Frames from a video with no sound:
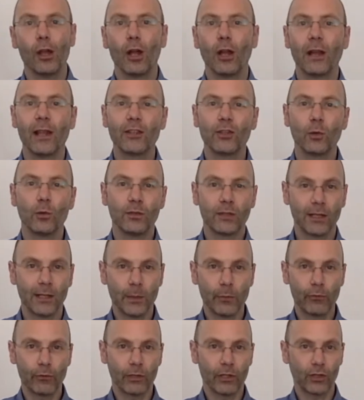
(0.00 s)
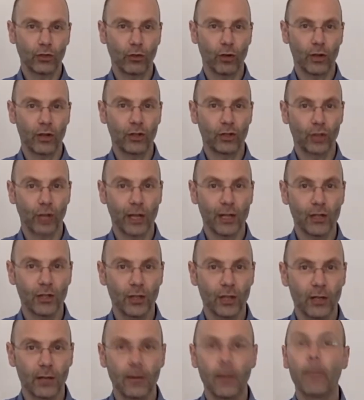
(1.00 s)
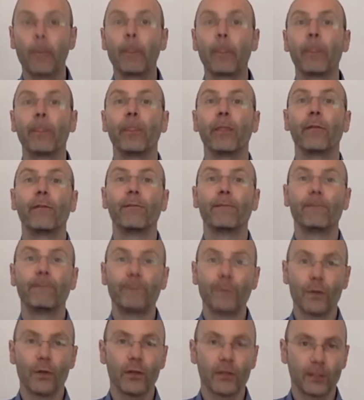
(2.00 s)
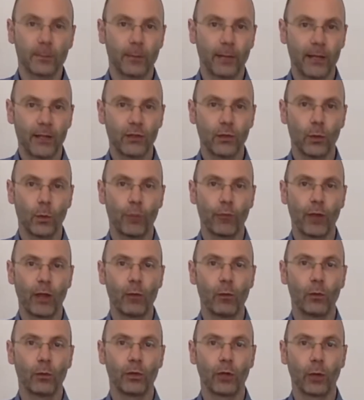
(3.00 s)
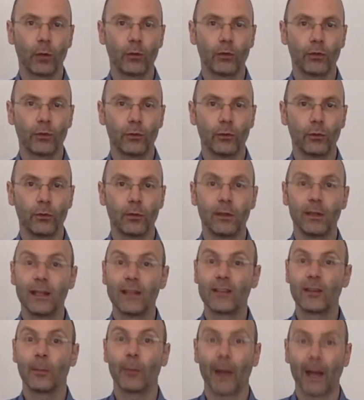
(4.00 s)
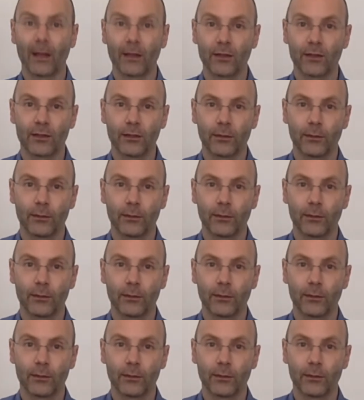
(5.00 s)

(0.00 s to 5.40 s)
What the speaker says: Unless you deliberately try and change it, the first place your brain will go to is the past,